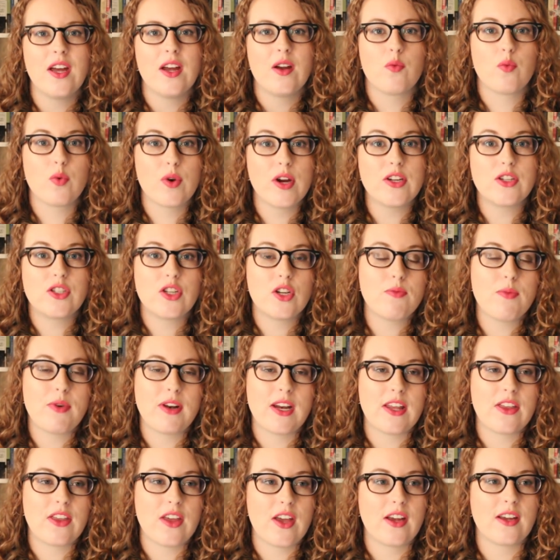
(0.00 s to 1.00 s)
read too many
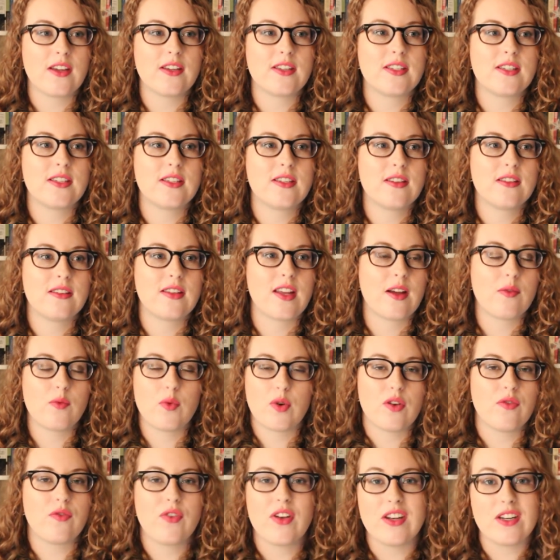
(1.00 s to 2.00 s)
things that
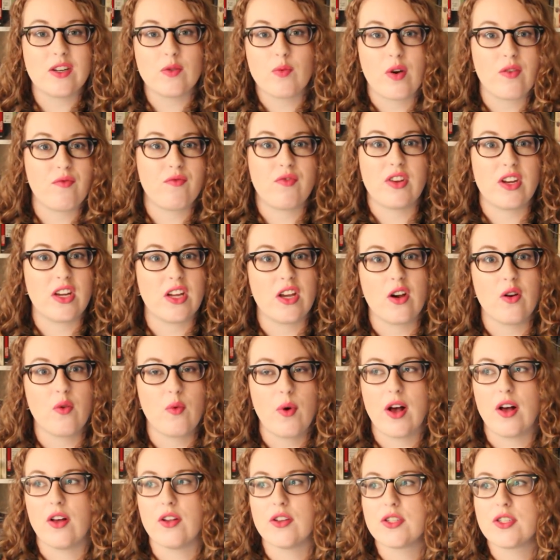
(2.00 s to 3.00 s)
wouldn't fit into one video
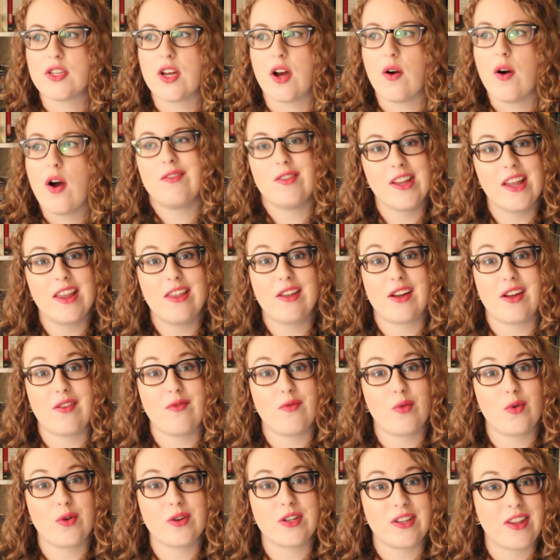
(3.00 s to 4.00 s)
well. So really looking
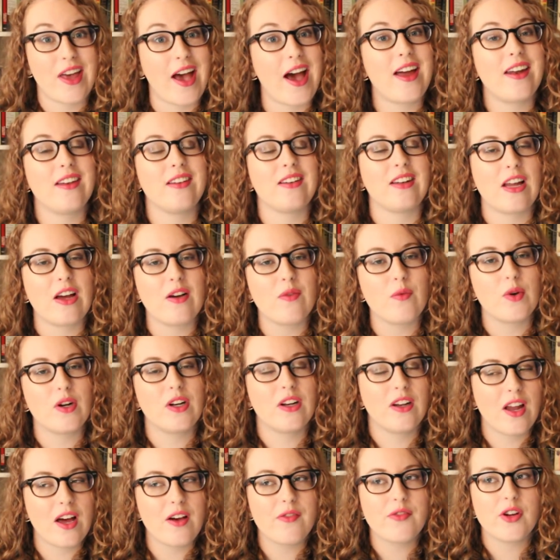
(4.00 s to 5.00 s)
forward to that. Lo- would
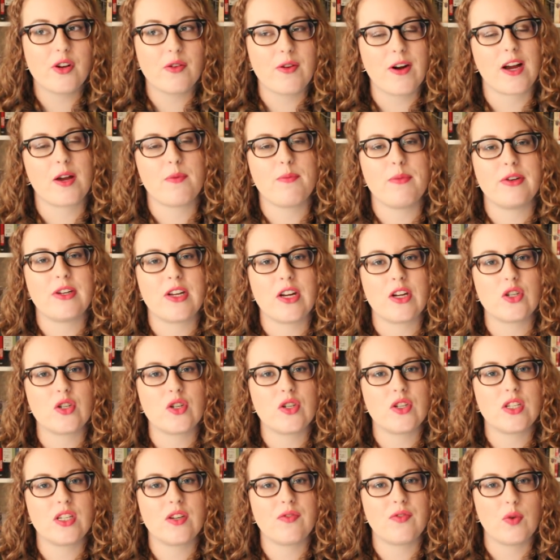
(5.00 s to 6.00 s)
love your
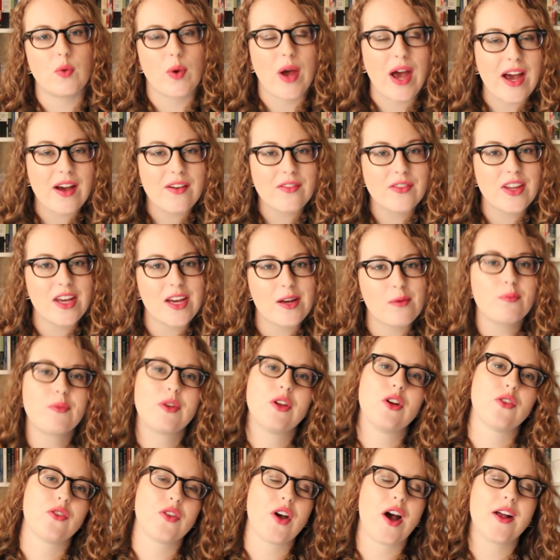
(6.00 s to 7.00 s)
recommendations if you have them,
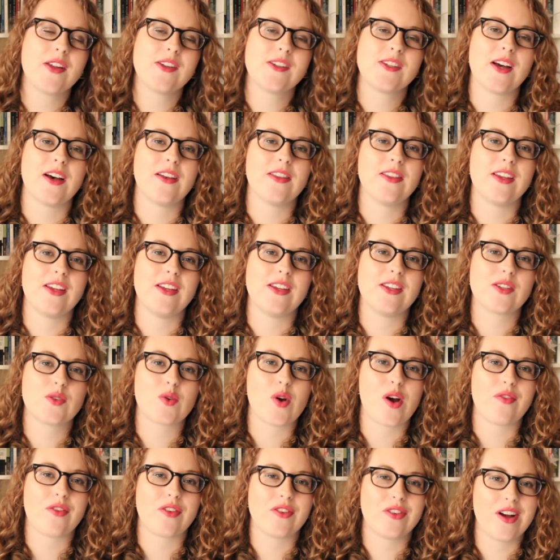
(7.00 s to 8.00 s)
your thoughts on these
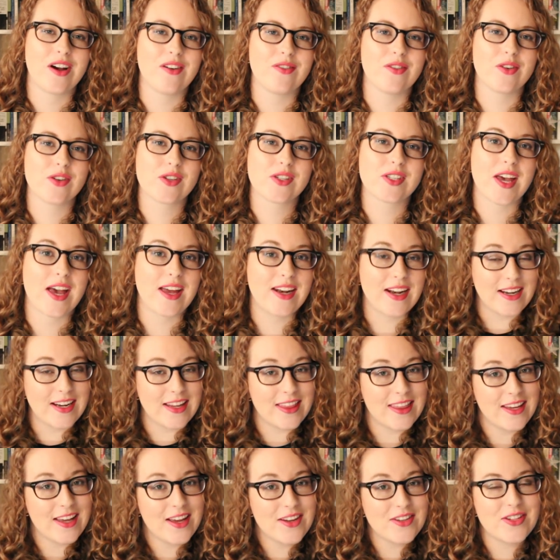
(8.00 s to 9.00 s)
graphic novels, and
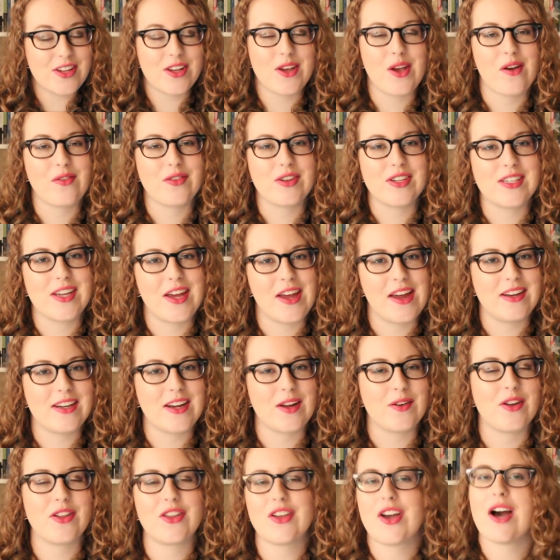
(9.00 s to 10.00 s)
anything else that you have to say
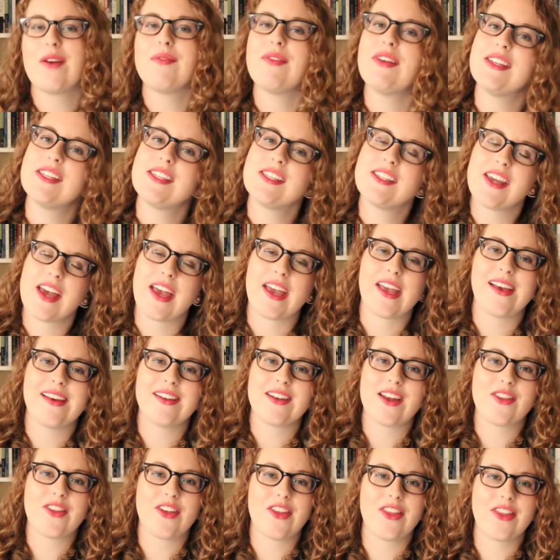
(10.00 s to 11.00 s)
down in the comments. And
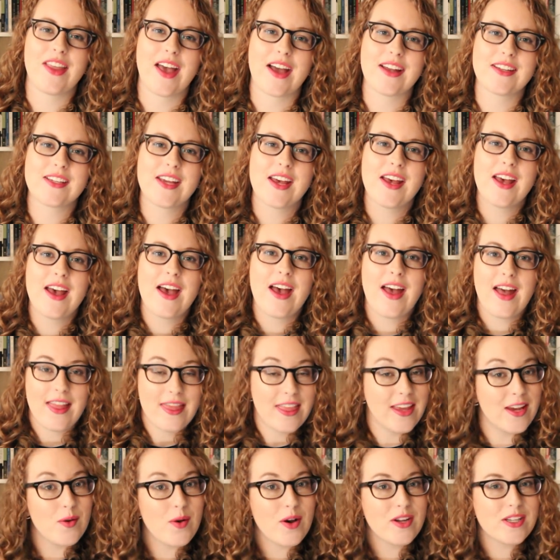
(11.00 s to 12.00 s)
other than that,
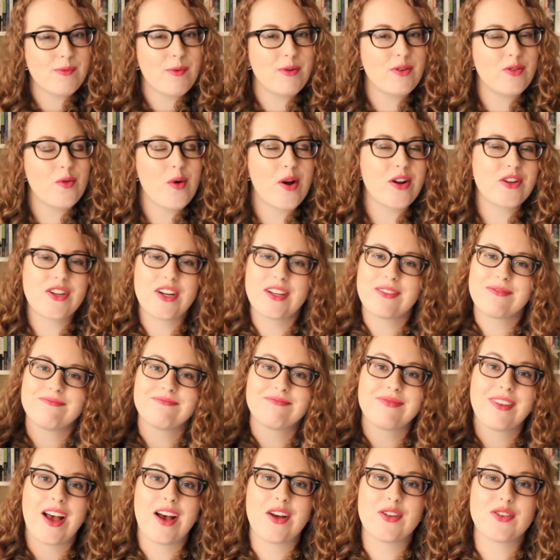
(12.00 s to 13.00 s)
thank you all so much for watching.
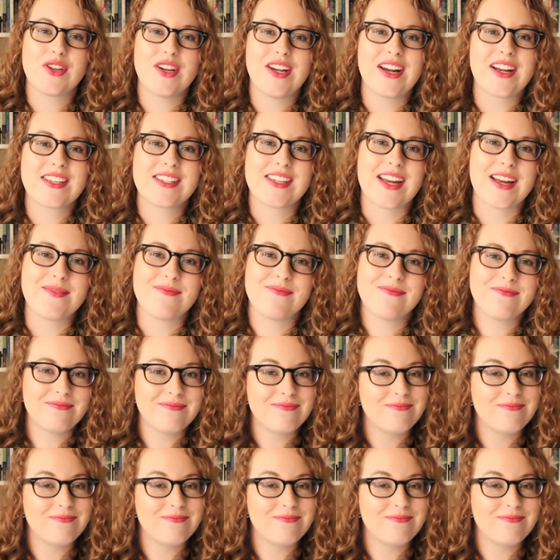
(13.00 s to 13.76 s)
I'll see you next time.